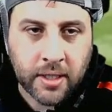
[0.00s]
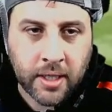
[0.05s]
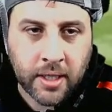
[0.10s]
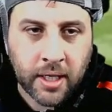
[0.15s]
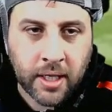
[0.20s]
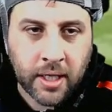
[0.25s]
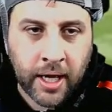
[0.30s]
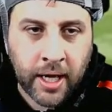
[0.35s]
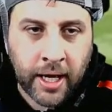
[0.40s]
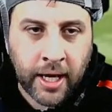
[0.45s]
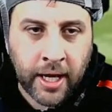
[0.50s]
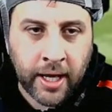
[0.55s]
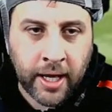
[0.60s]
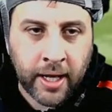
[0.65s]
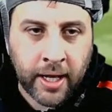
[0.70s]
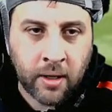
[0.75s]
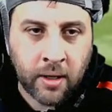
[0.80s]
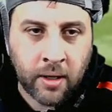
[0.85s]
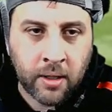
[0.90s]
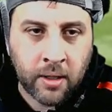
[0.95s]

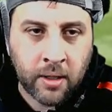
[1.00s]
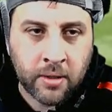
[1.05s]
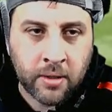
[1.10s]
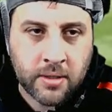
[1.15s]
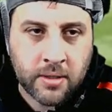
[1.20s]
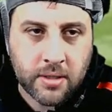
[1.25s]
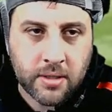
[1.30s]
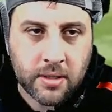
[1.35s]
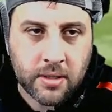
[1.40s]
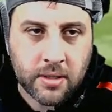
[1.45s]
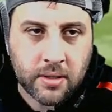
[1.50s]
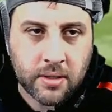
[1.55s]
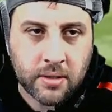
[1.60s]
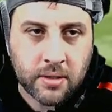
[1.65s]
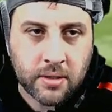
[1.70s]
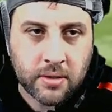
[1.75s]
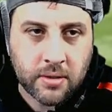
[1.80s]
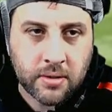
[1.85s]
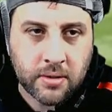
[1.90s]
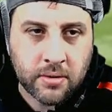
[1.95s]
And
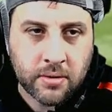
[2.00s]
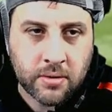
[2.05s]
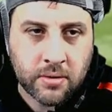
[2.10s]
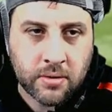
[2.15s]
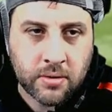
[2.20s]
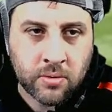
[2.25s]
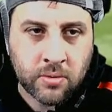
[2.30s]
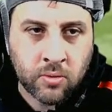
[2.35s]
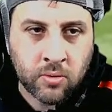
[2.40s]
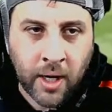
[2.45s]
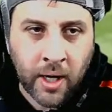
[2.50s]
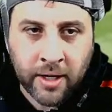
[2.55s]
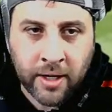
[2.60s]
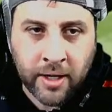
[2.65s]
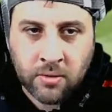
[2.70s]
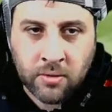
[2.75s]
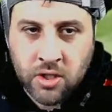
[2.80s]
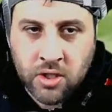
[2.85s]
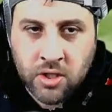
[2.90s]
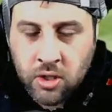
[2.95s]

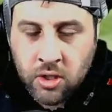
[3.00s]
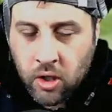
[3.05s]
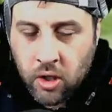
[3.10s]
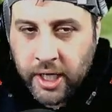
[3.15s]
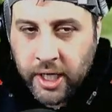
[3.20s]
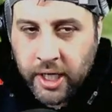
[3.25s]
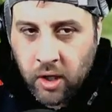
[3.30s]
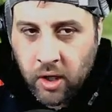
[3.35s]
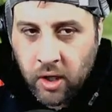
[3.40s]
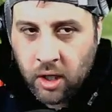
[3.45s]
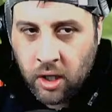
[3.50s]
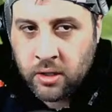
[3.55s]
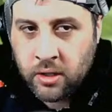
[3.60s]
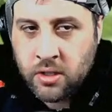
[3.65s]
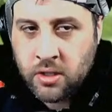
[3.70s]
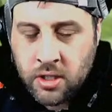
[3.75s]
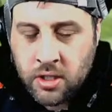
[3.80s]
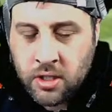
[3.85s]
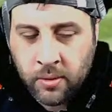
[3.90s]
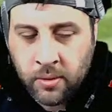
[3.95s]
Wales knock it on.
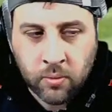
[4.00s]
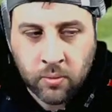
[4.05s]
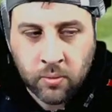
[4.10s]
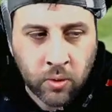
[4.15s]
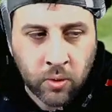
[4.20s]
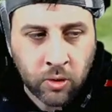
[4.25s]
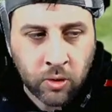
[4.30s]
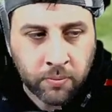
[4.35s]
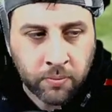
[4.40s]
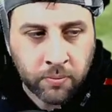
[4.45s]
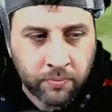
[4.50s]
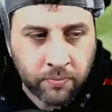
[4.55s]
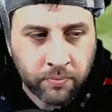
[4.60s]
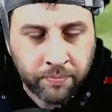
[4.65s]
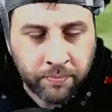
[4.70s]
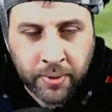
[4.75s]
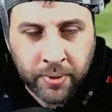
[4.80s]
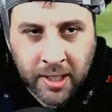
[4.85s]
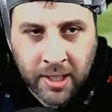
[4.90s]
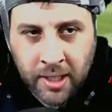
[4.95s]
So it will
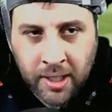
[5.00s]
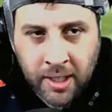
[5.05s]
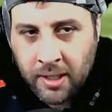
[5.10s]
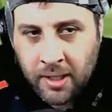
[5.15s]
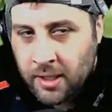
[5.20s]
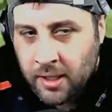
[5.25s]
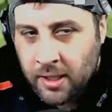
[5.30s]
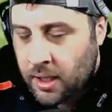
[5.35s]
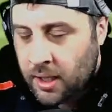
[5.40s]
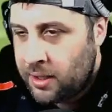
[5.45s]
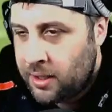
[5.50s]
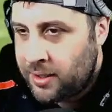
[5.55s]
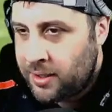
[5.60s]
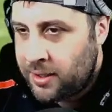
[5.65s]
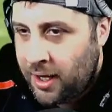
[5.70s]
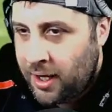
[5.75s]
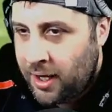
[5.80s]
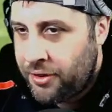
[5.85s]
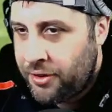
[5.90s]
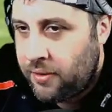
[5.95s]
be
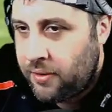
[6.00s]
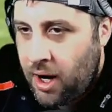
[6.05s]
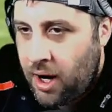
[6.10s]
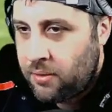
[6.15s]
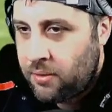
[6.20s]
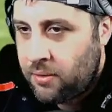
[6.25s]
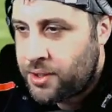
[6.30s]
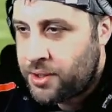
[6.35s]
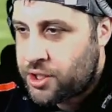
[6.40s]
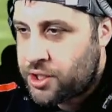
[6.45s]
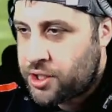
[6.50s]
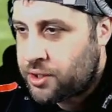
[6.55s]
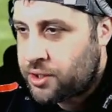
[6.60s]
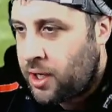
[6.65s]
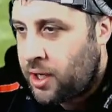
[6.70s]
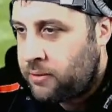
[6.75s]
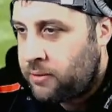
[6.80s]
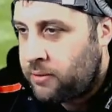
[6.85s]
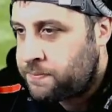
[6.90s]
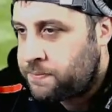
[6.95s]
another Irish
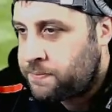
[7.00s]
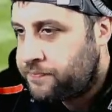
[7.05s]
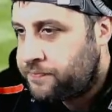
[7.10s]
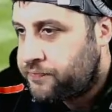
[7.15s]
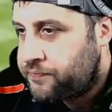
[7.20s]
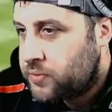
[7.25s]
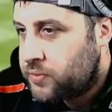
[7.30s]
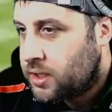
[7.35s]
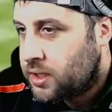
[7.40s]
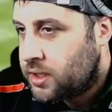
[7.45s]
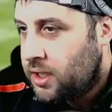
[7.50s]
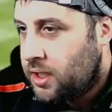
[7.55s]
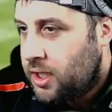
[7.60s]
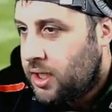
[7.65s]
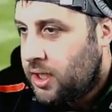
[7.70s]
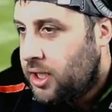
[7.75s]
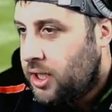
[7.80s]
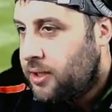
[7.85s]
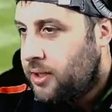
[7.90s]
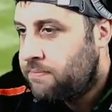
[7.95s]
scrum.
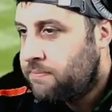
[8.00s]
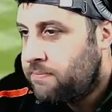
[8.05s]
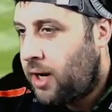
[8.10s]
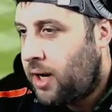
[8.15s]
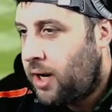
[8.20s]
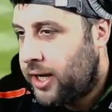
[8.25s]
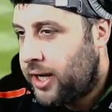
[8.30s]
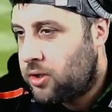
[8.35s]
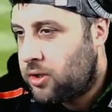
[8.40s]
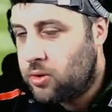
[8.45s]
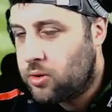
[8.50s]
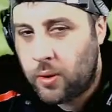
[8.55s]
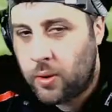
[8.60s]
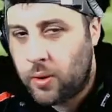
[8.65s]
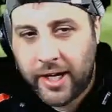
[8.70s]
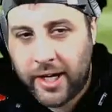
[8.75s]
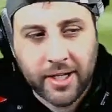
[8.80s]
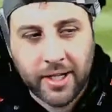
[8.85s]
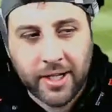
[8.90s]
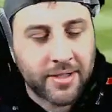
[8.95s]
Michael
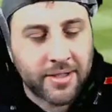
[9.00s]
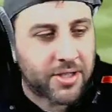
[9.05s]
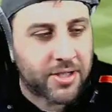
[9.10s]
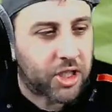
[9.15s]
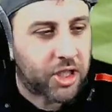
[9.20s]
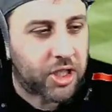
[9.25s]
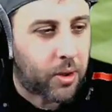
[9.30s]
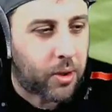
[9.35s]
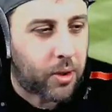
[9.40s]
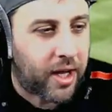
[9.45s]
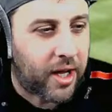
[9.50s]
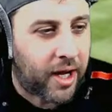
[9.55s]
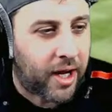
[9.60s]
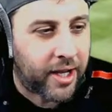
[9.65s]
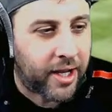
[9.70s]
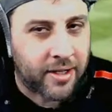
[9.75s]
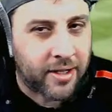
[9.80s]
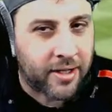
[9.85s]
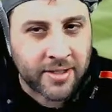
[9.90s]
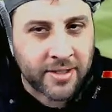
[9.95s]
wins. Go on,
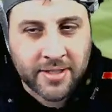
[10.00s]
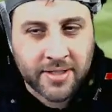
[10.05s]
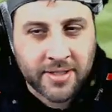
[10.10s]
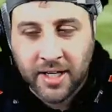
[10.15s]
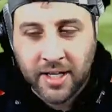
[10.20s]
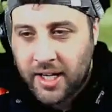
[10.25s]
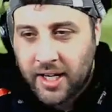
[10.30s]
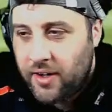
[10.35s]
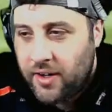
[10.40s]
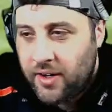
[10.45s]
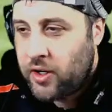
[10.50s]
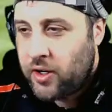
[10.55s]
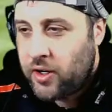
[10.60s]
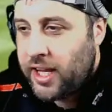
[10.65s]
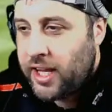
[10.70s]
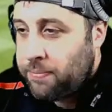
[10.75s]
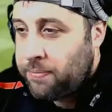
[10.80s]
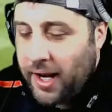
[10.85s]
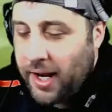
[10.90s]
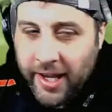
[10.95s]
Ireland. Wait,
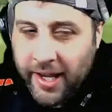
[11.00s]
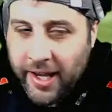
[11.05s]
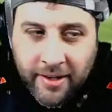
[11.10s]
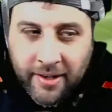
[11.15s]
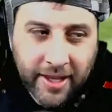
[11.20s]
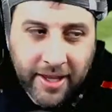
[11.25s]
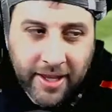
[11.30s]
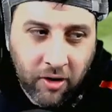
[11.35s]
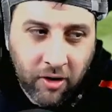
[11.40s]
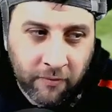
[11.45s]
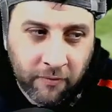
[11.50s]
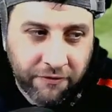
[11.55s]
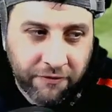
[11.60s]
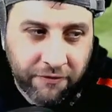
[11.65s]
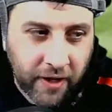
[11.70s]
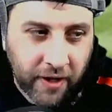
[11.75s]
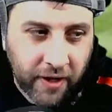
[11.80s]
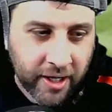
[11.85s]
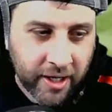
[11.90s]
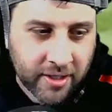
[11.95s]
they're on
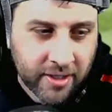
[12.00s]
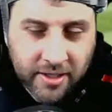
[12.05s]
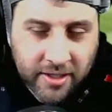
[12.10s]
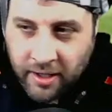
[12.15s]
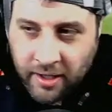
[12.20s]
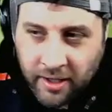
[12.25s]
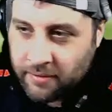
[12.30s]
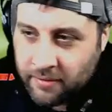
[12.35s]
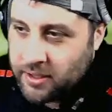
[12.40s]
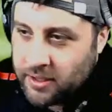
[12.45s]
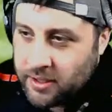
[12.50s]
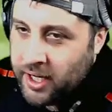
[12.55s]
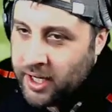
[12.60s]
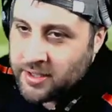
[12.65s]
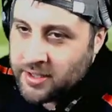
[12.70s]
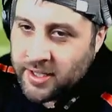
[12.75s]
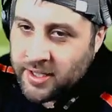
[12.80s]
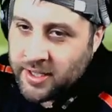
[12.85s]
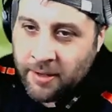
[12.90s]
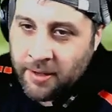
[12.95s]
fire
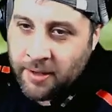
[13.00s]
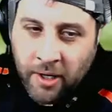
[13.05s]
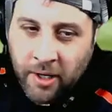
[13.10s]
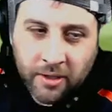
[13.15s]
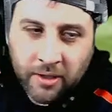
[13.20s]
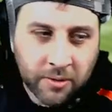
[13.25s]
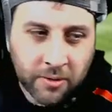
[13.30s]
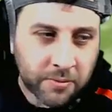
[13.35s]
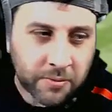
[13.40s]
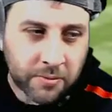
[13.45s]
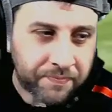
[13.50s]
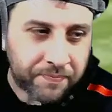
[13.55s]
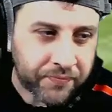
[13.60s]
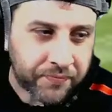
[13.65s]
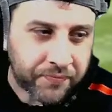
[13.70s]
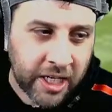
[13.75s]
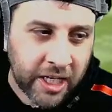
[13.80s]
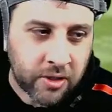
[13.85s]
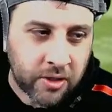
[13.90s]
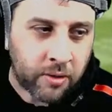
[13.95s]
today, Michael. How you
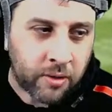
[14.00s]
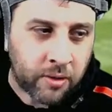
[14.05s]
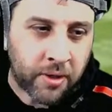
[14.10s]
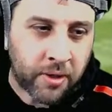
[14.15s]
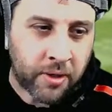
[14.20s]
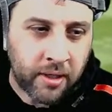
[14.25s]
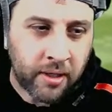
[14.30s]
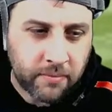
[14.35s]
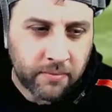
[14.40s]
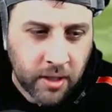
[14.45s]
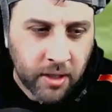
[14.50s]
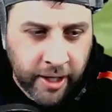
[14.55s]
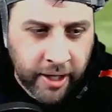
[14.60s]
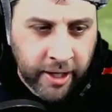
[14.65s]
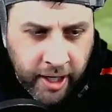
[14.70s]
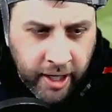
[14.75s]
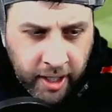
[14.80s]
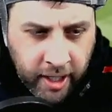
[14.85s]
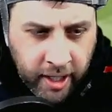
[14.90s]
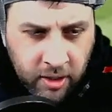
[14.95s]
doing, buddy?
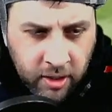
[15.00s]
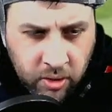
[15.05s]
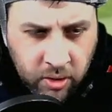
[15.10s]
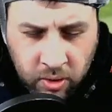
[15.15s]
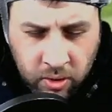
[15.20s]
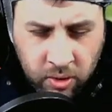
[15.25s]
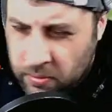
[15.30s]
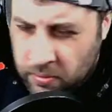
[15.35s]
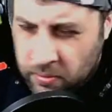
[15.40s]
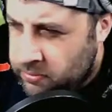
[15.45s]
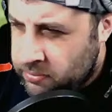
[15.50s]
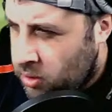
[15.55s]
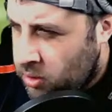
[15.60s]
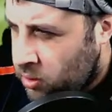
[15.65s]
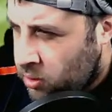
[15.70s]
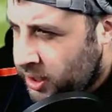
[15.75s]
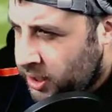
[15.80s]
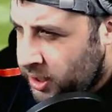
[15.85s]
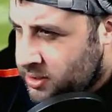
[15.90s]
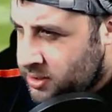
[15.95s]
Good
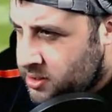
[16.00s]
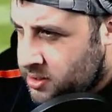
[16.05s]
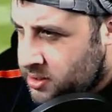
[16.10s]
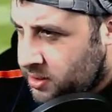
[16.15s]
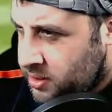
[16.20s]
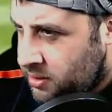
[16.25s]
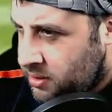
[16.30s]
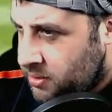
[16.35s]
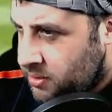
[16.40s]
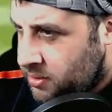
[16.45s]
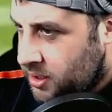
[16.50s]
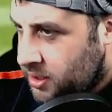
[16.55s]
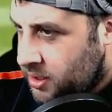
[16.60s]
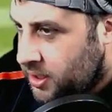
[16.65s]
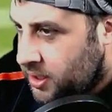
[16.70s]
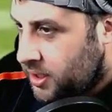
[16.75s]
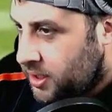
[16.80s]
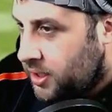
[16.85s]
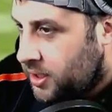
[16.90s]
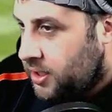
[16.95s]
morning to you.
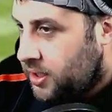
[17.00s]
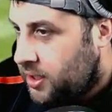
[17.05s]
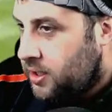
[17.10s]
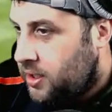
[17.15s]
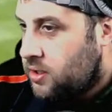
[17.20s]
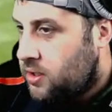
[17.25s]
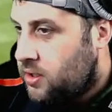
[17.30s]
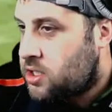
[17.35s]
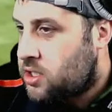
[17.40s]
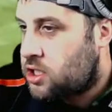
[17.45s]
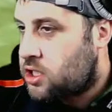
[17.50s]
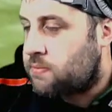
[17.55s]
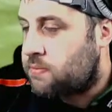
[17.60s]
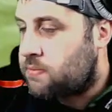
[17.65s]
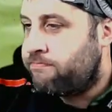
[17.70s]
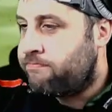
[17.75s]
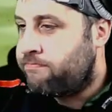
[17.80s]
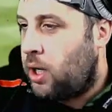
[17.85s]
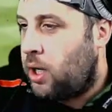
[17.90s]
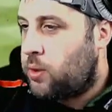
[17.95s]

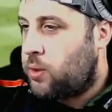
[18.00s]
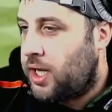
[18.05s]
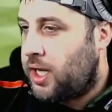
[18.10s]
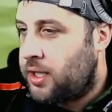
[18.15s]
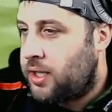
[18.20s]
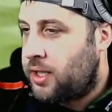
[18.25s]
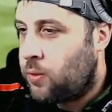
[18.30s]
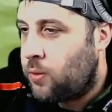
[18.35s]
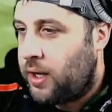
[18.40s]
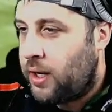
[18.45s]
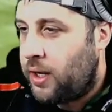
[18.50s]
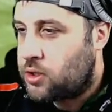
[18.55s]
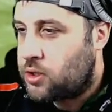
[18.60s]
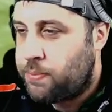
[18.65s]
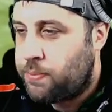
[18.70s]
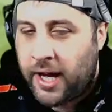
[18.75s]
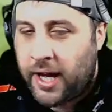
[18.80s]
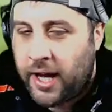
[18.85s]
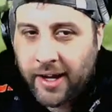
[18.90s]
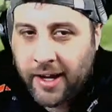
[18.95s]
Smoking the Welsh
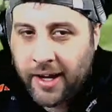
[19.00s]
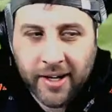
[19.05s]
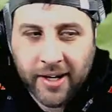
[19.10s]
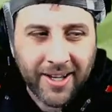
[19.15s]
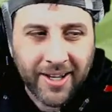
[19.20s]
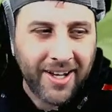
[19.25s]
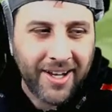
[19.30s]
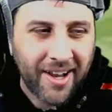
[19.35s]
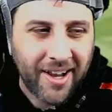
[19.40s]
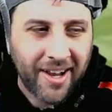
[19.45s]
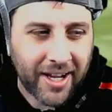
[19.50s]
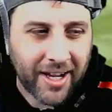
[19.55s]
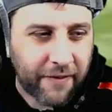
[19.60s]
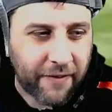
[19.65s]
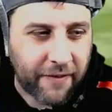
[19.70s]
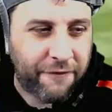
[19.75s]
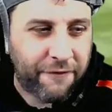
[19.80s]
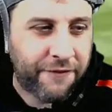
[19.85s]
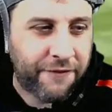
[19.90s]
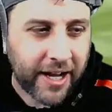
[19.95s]
pack like a
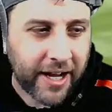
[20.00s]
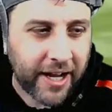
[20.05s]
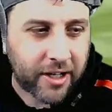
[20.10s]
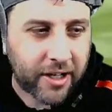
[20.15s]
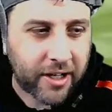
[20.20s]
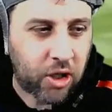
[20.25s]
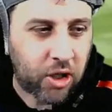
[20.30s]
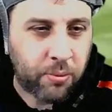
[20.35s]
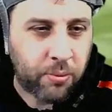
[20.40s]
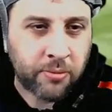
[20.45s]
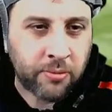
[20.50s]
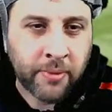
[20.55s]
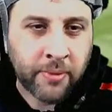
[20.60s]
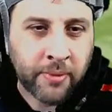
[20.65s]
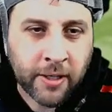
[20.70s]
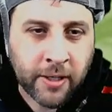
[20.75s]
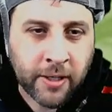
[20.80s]
fat Cuban, mate.